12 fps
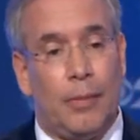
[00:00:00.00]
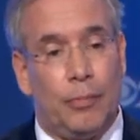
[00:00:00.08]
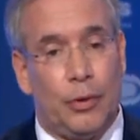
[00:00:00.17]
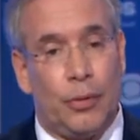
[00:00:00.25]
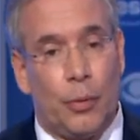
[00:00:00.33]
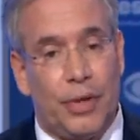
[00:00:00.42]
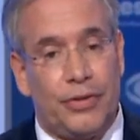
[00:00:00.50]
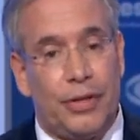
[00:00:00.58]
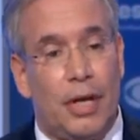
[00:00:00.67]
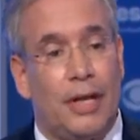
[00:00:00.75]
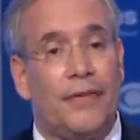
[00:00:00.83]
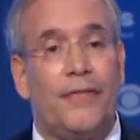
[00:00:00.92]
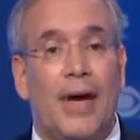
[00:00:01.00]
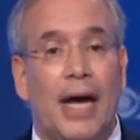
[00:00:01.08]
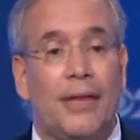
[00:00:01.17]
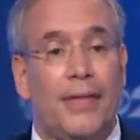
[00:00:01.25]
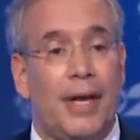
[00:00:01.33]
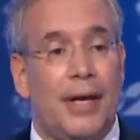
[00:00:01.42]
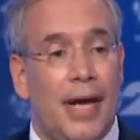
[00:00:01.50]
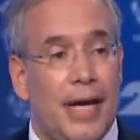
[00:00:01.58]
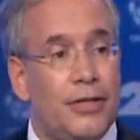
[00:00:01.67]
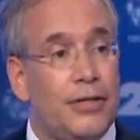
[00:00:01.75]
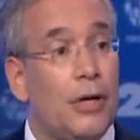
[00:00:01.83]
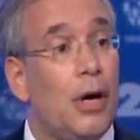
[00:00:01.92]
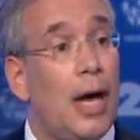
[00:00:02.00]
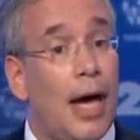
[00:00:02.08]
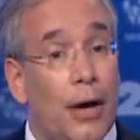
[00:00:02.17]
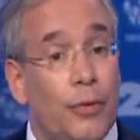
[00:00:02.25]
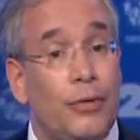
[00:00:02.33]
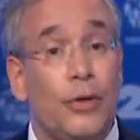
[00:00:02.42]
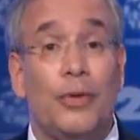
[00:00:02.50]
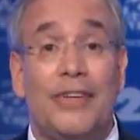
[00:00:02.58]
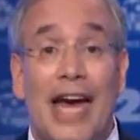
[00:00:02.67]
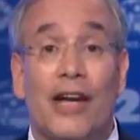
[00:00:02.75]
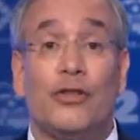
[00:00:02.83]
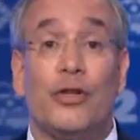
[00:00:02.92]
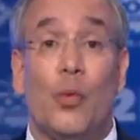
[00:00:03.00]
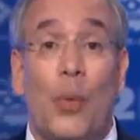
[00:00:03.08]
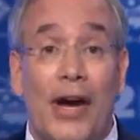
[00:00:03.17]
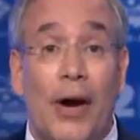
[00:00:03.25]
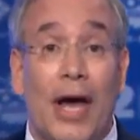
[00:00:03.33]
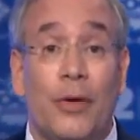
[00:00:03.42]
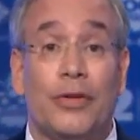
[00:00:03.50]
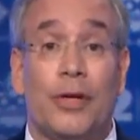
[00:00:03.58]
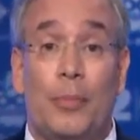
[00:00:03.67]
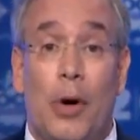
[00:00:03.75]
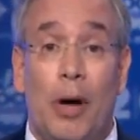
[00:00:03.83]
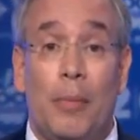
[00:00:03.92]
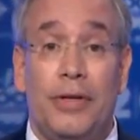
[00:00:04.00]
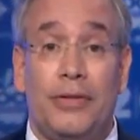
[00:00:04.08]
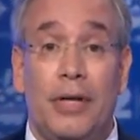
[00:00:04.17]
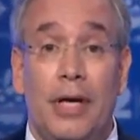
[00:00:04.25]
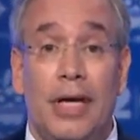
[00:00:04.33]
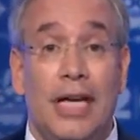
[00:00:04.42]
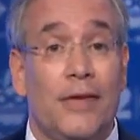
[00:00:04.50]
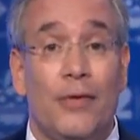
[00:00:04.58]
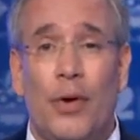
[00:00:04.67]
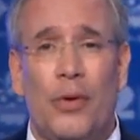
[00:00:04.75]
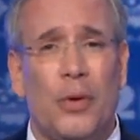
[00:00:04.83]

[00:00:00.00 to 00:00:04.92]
I blew the whistle on the fact that NYCHA housing was actually warehousing apartments, even